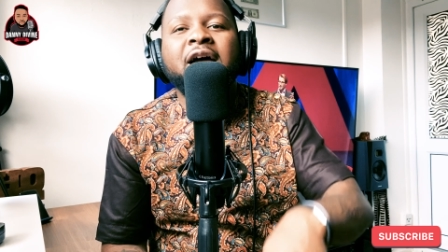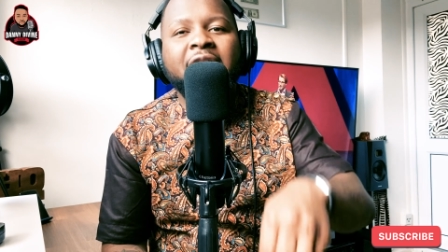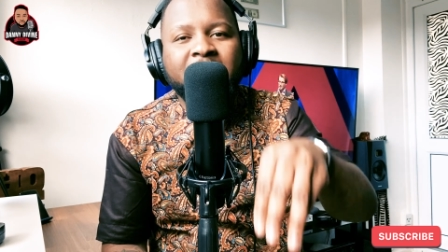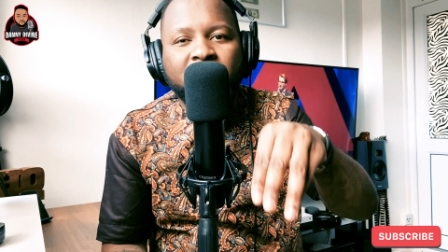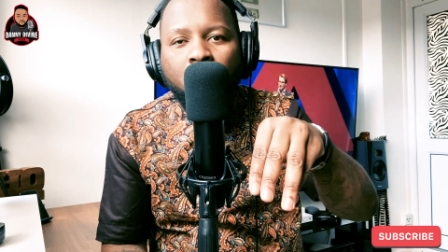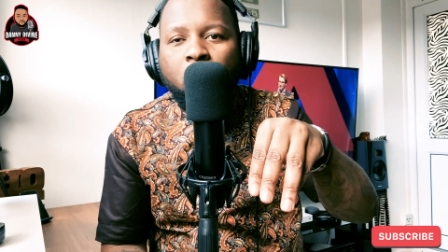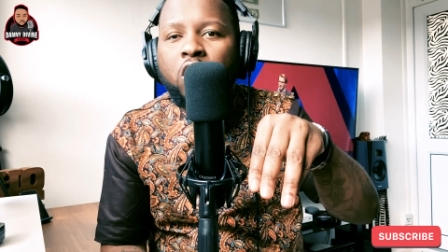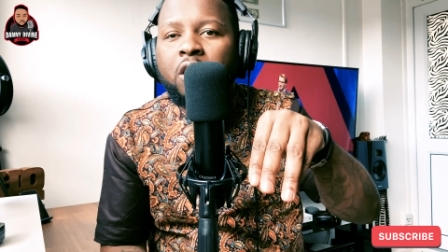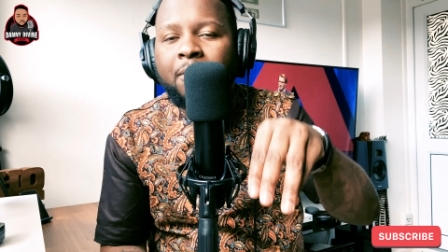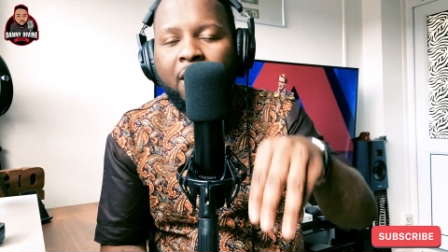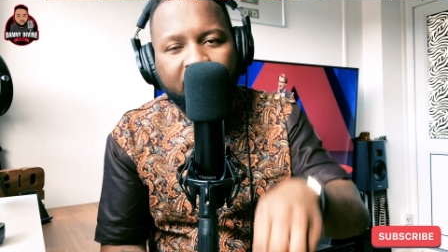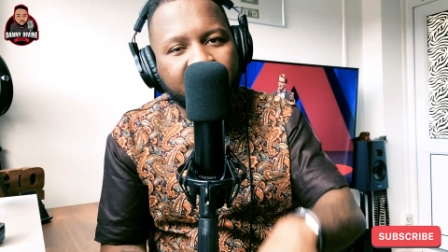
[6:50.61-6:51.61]
It's all
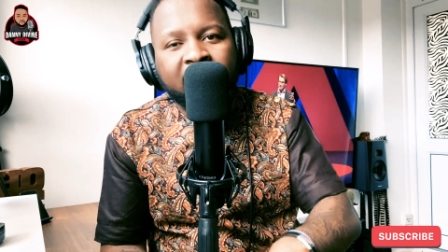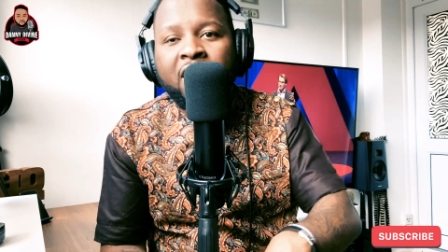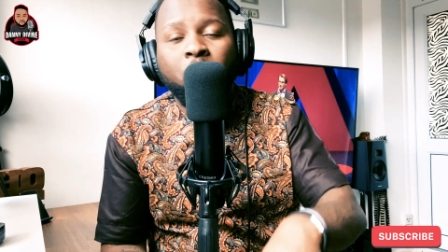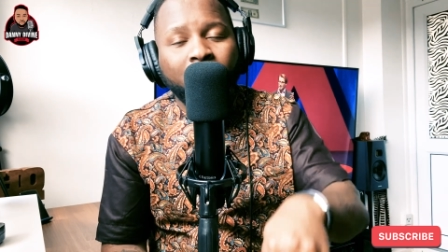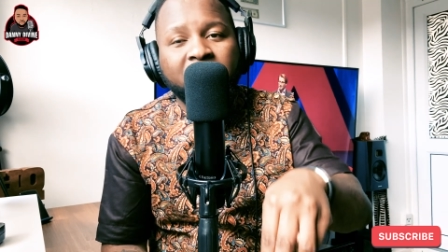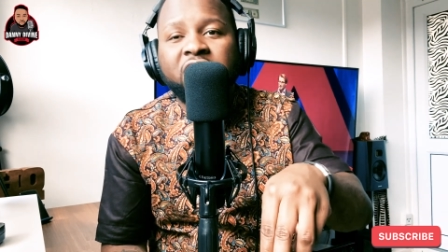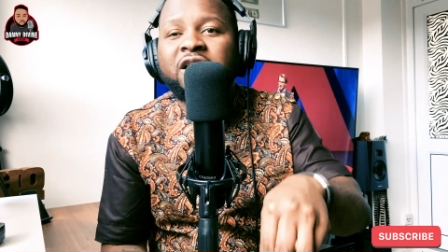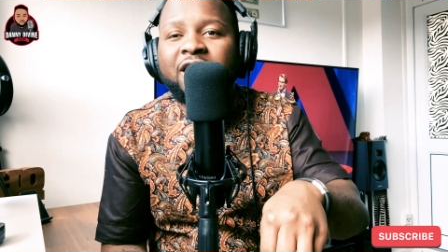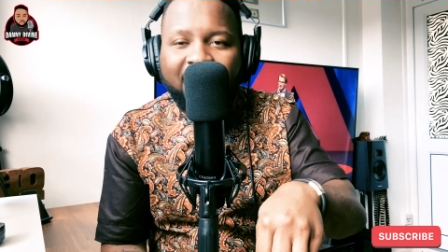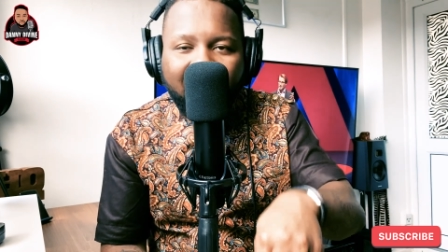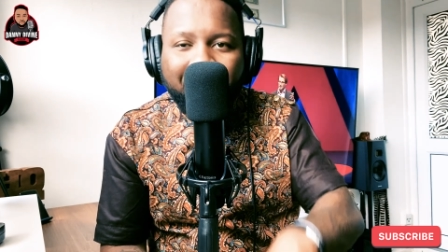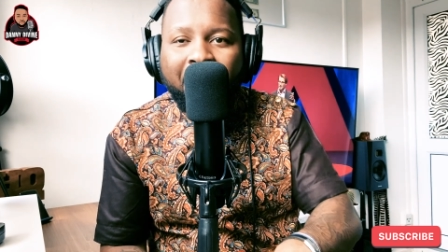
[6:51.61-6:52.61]
about it. When this
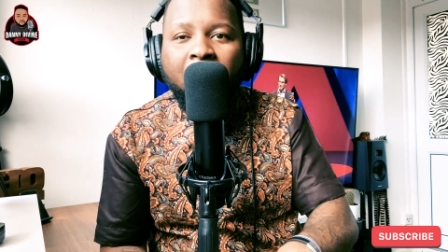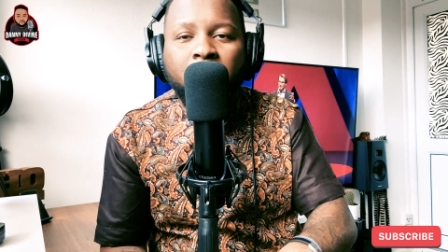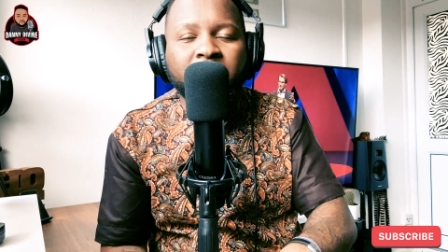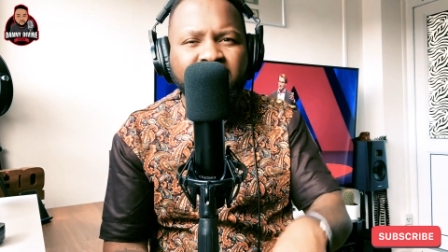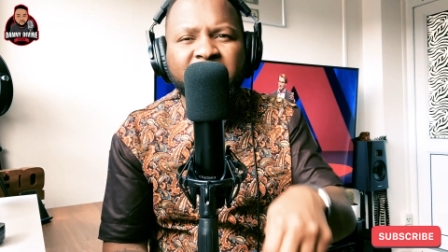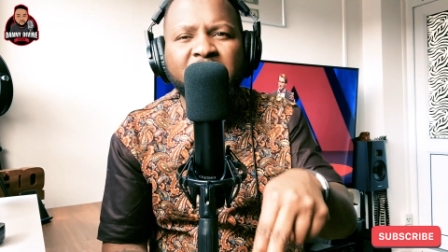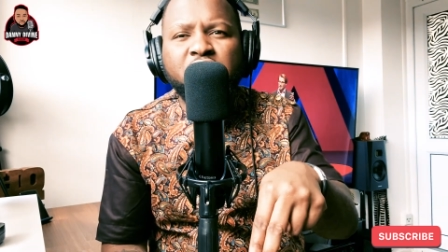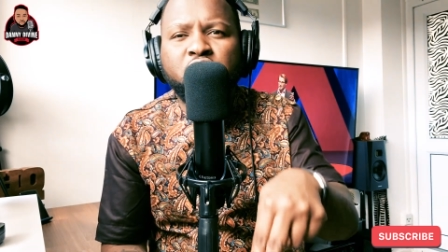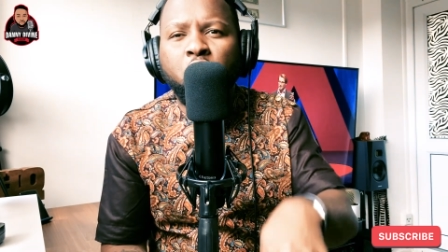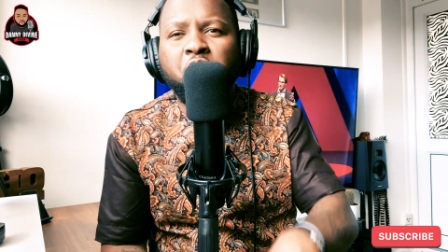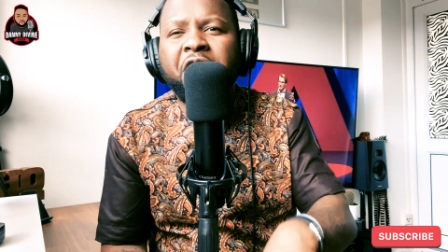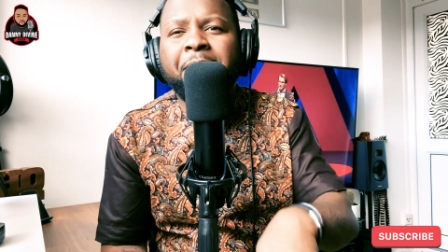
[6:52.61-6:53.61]
shit came out,
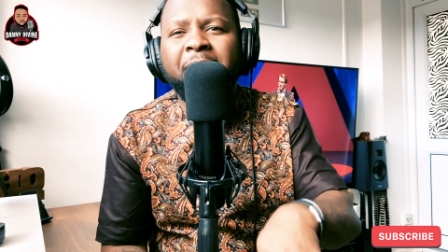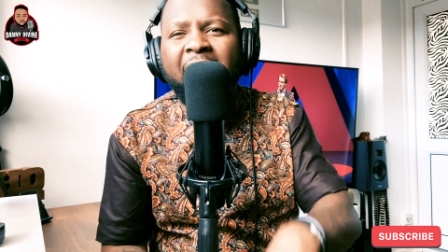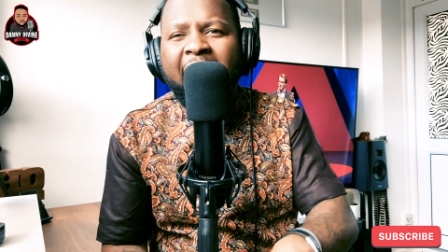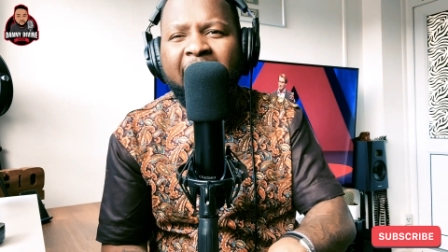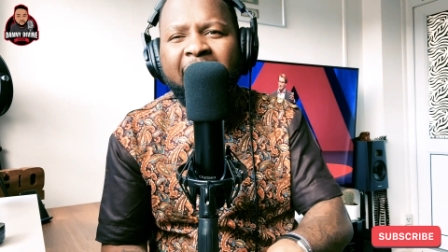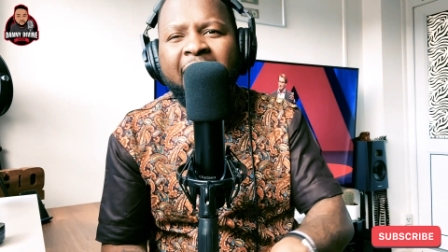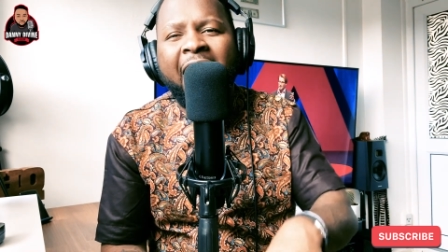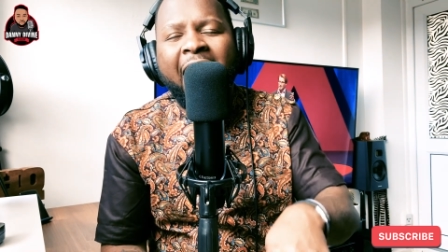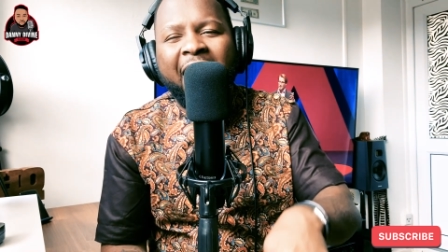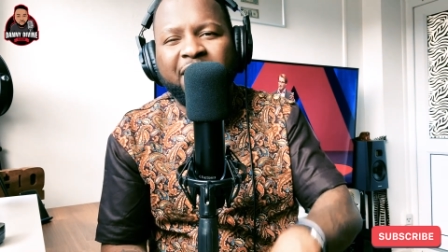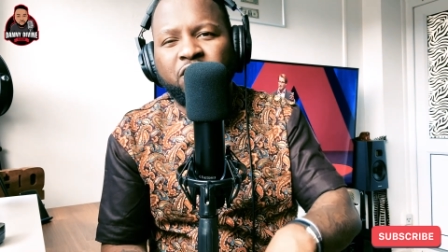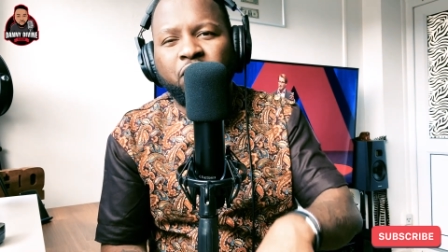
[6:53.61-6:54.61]
Tony Blair
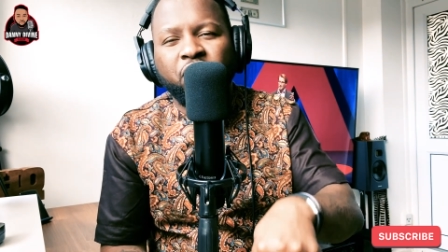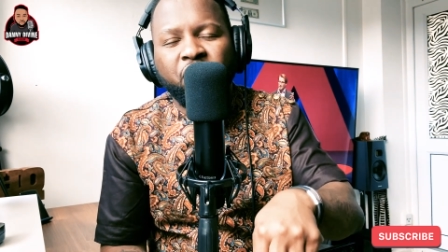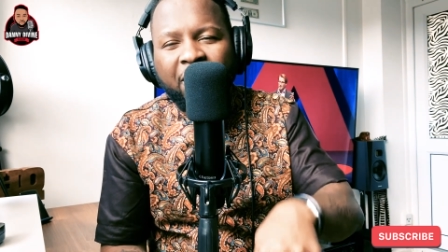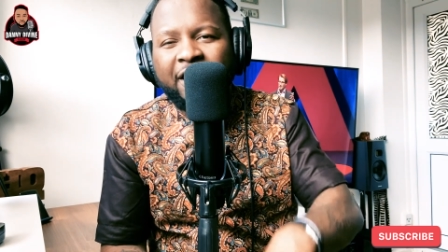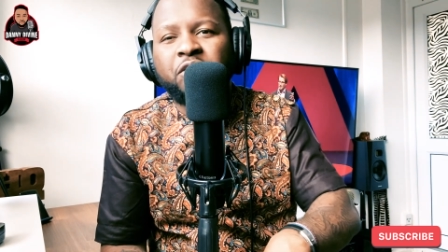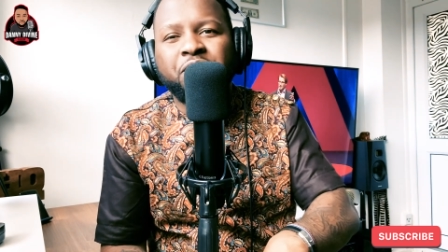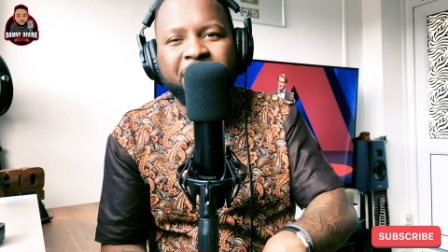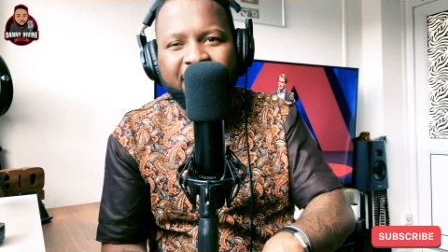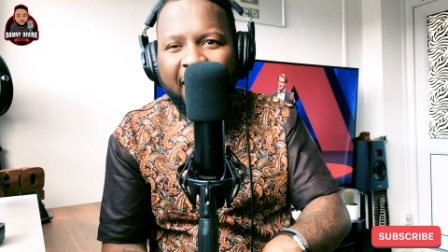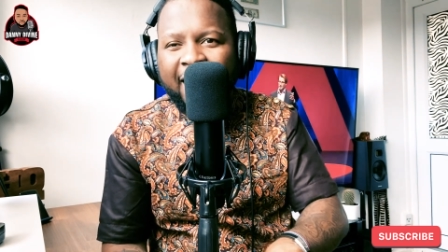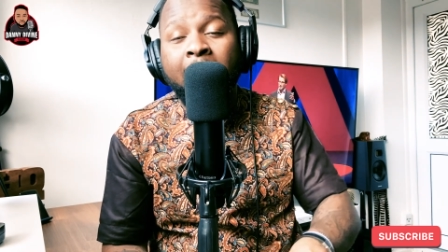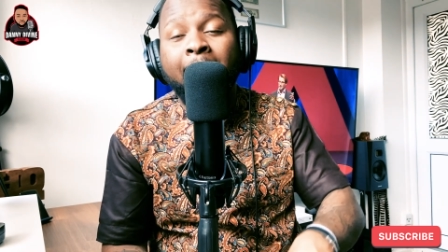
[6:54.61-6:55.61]
had to fucking
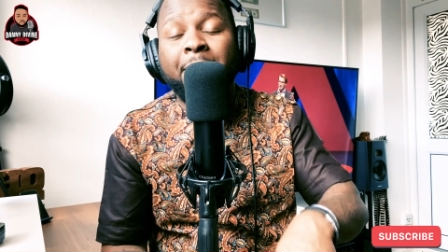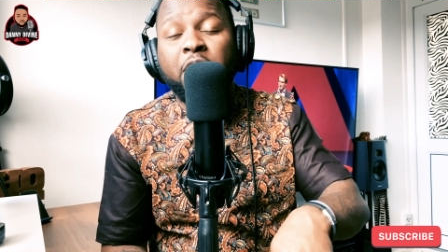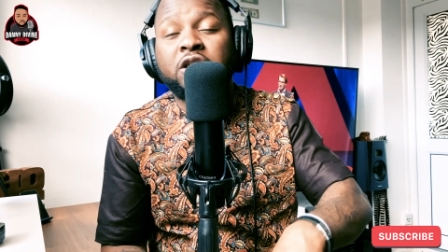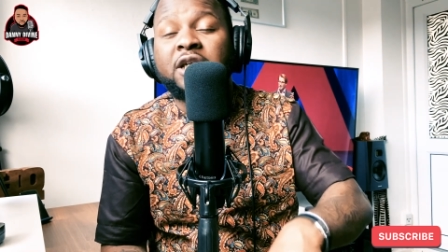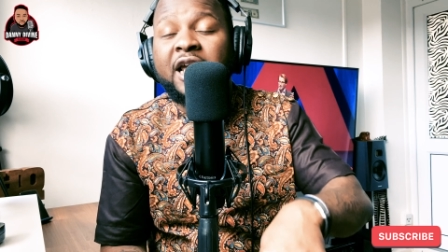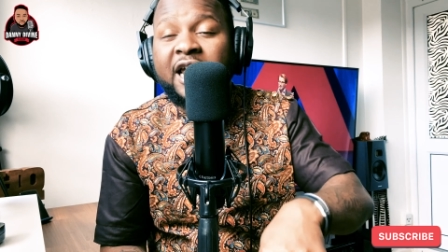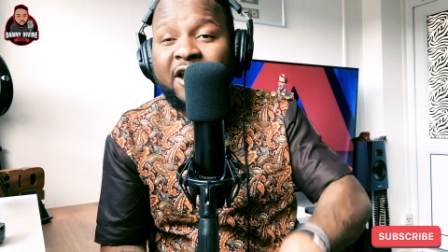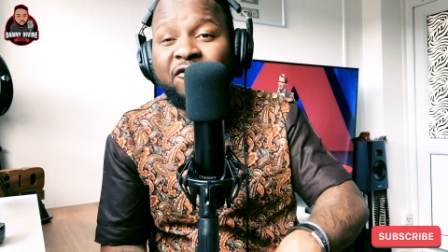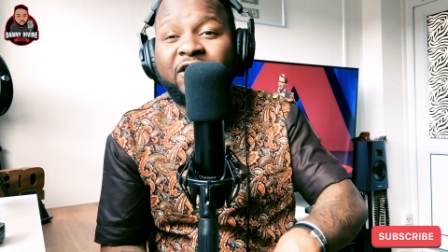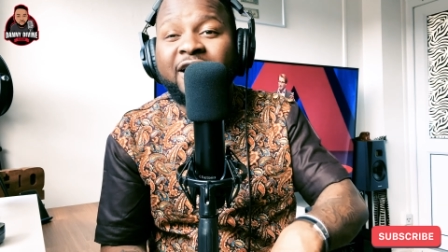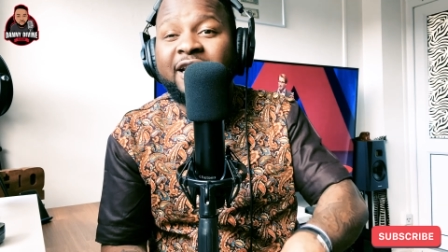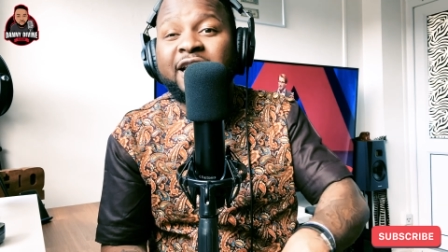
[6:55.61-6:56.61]
resign because if
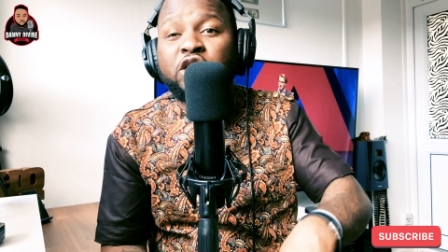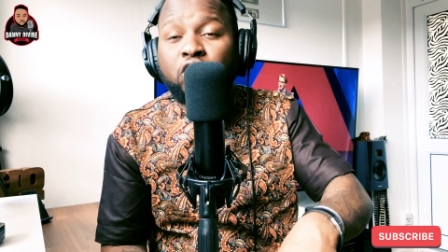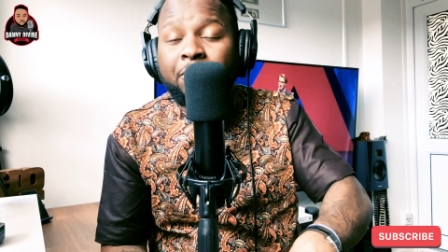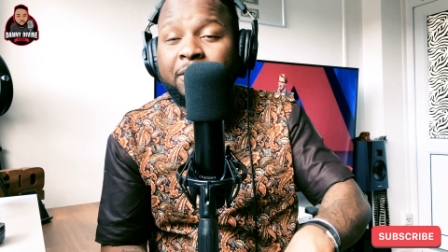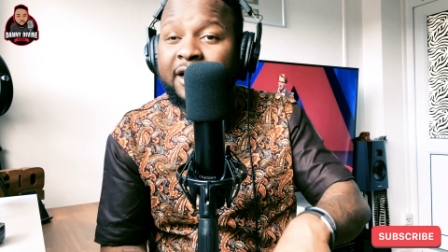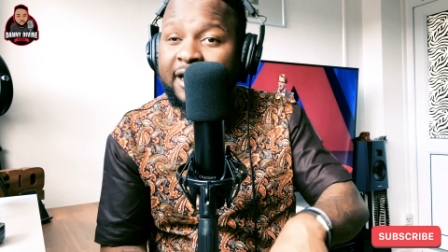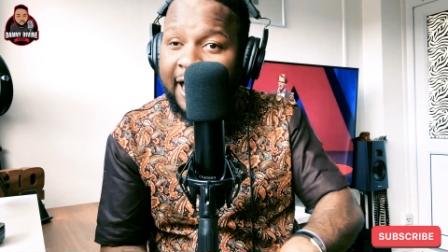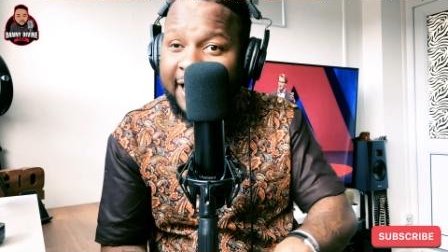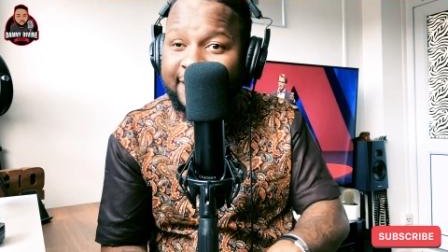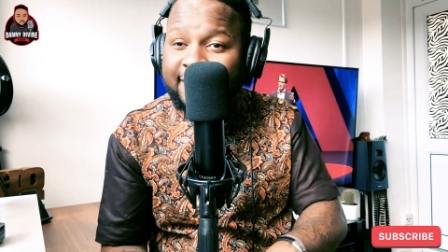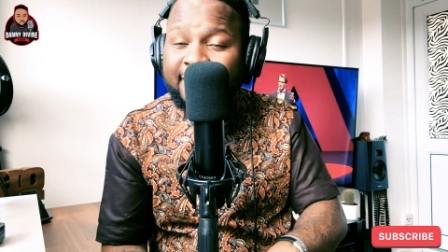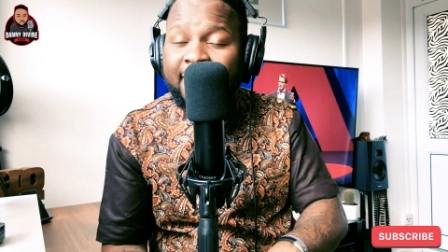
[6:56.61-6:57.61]
they didn't drop the
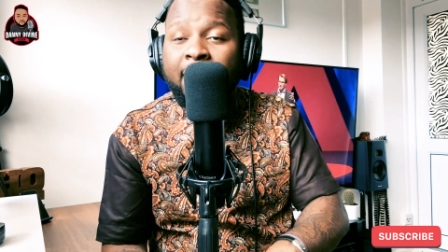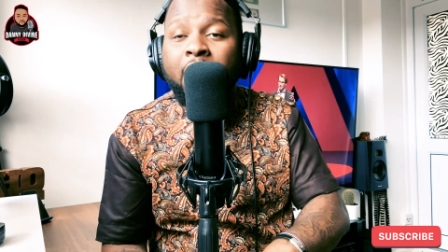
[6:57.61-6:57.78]
case,